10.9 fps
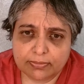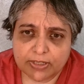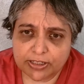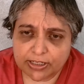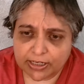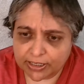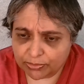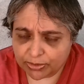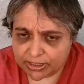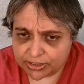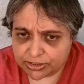They
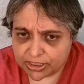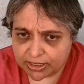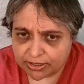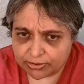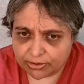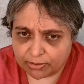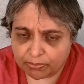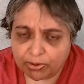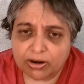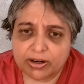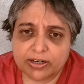literally tear
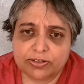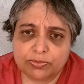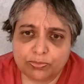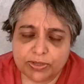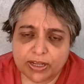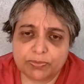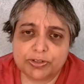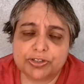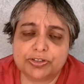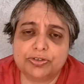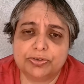apart that
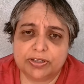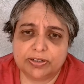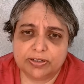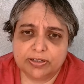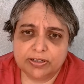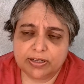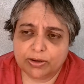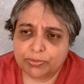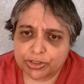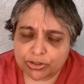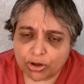which is good, that
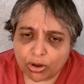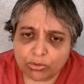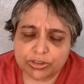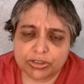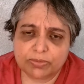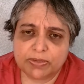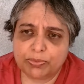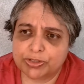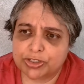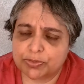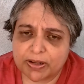which is wholesome, that
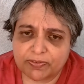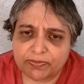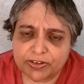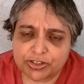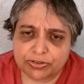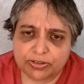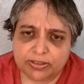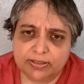which is beneficial.